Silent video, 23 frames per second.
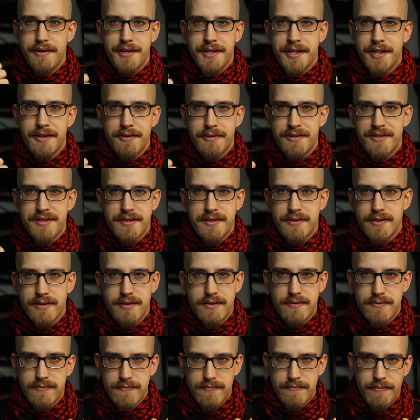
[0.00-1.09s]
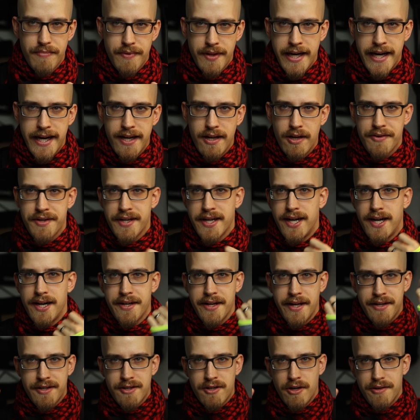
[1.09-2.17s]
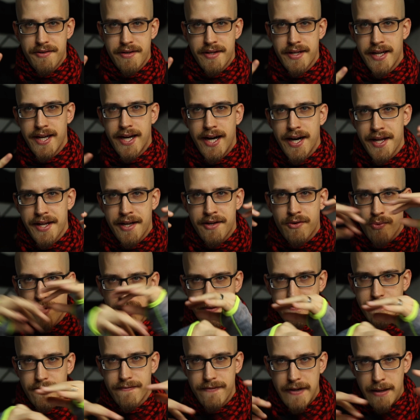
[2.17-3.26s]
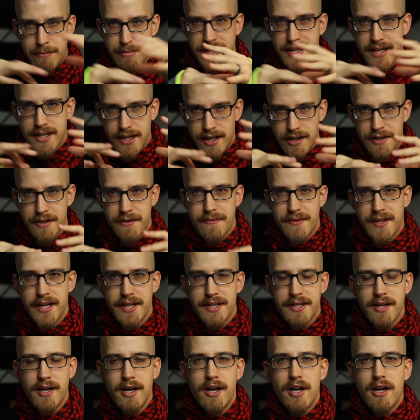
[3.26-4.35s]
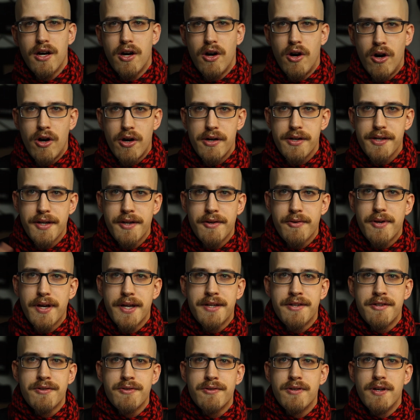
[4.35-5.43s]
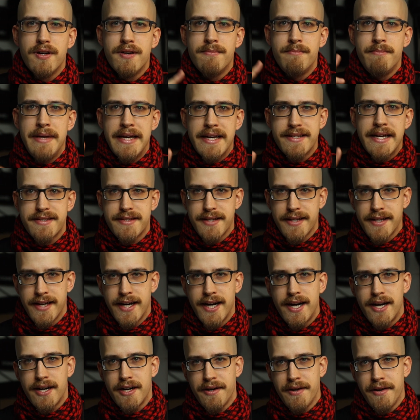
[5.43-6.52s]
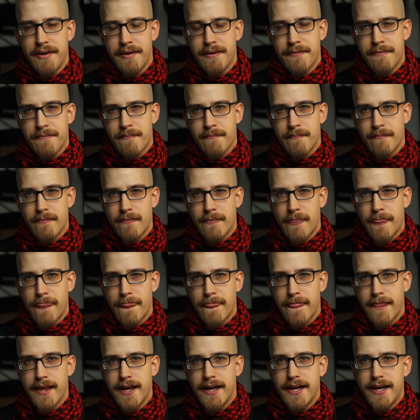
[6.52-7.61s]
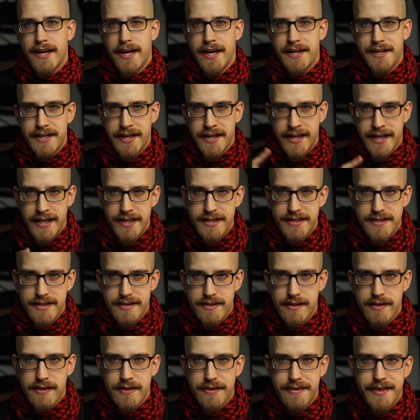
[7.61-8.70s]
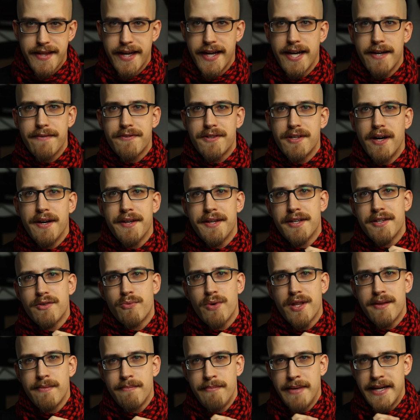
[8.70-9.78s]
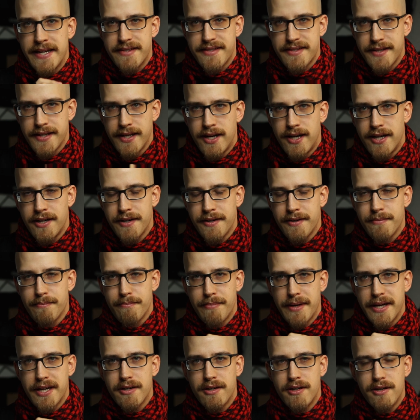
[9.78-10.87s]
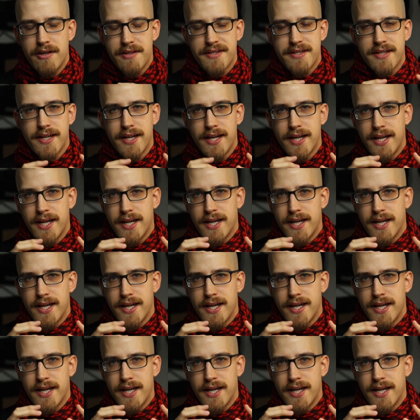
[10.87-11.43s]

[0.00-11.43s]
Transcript: use nylon yarn and cotton yarn and weave a fabric out of that, or you can do a mixed yarn. And I guess they have done it with a mixed yarn, because